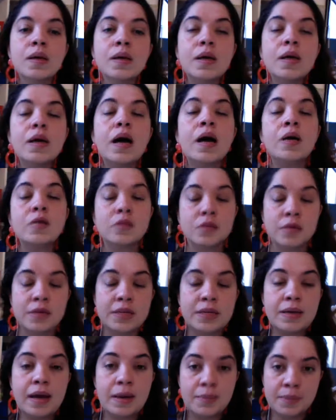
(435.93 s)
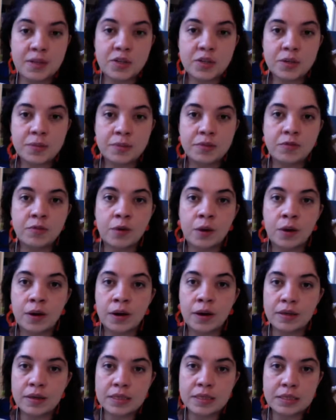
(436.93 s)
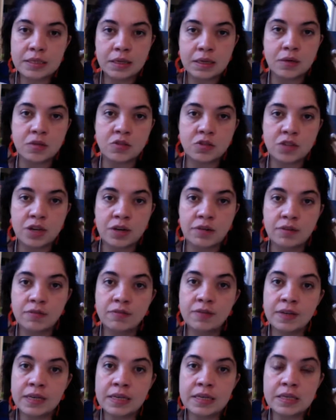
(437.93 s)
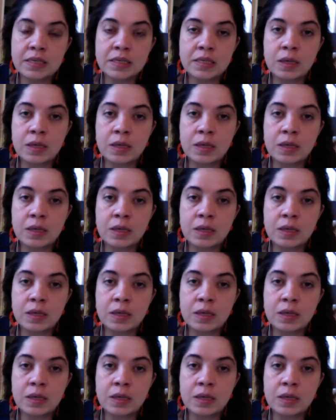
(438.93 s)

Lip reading: Also, I mentioned before, suck on sharing things.